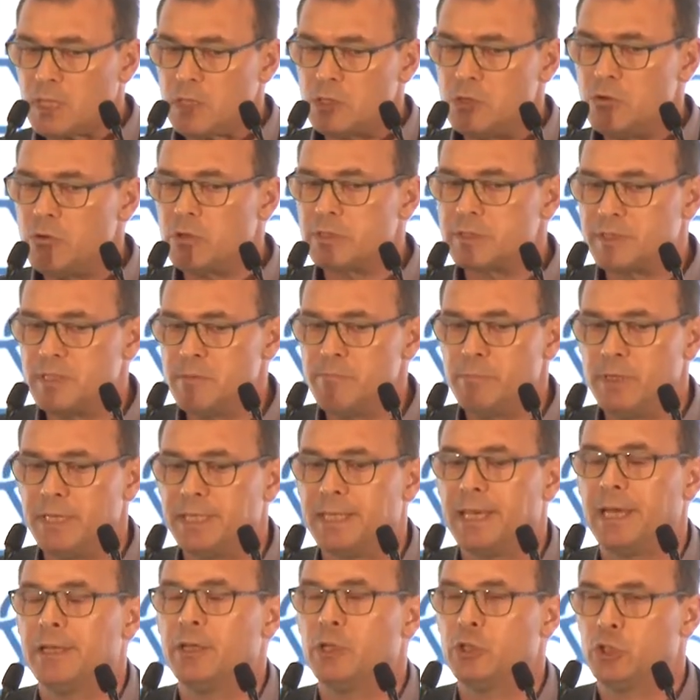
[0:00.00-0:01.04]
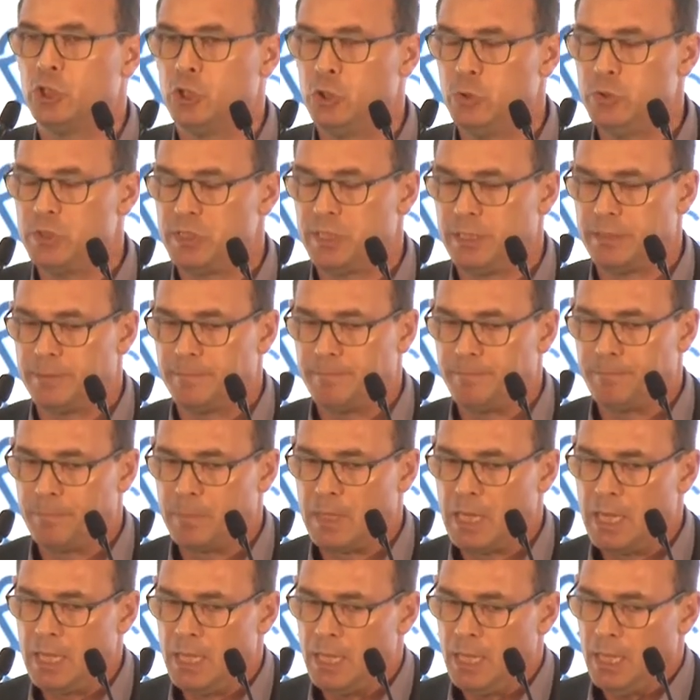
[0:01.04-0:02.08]
You simply cannot use it.
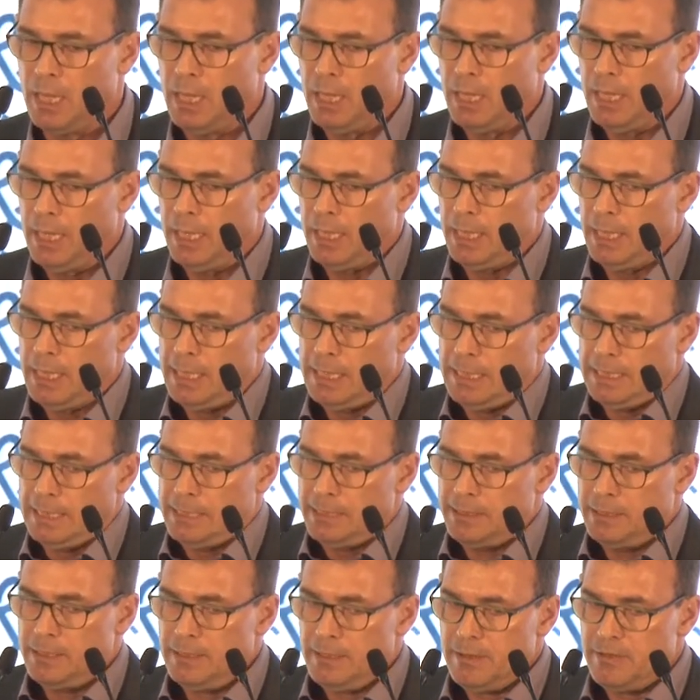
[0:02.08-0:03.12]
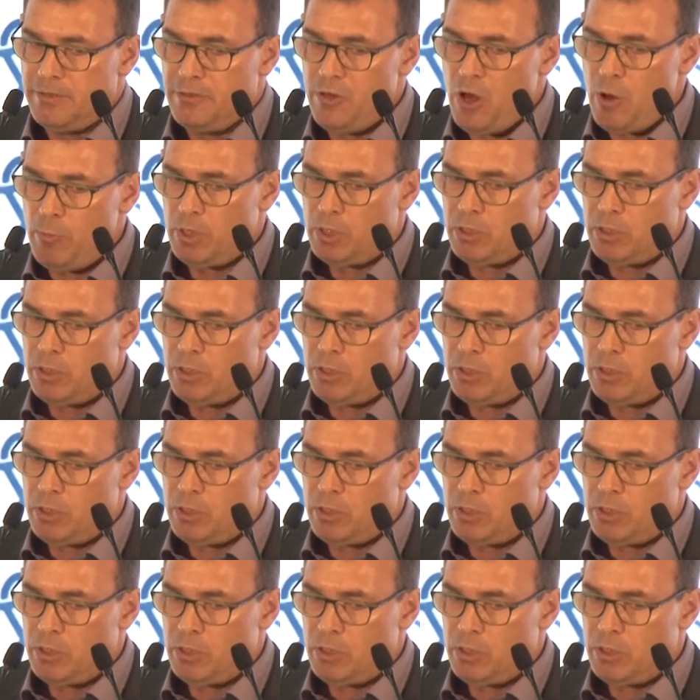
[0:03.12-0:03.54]
The thermal